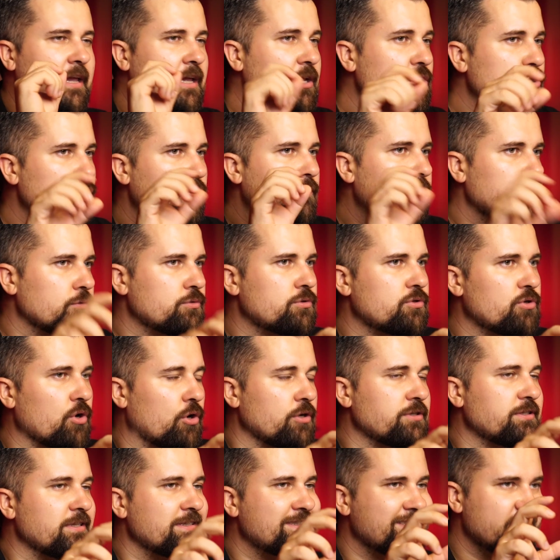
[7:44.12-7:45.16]
Each of those
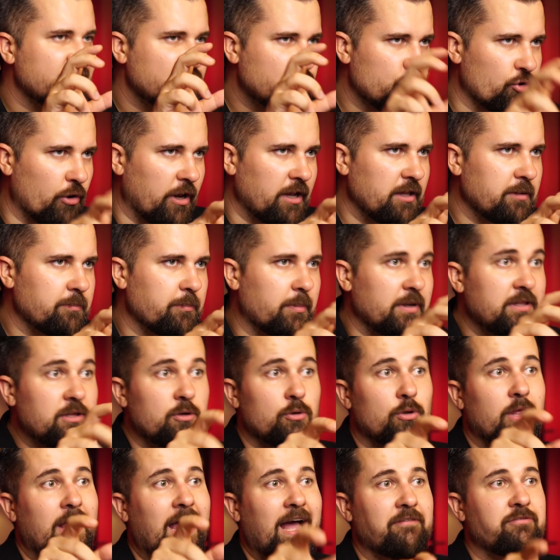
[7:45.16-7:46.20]
choices is great, but
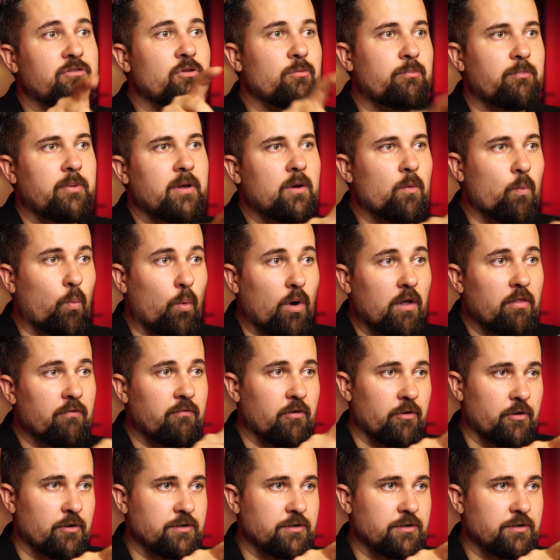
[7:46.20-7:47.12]
you'll have to pick one for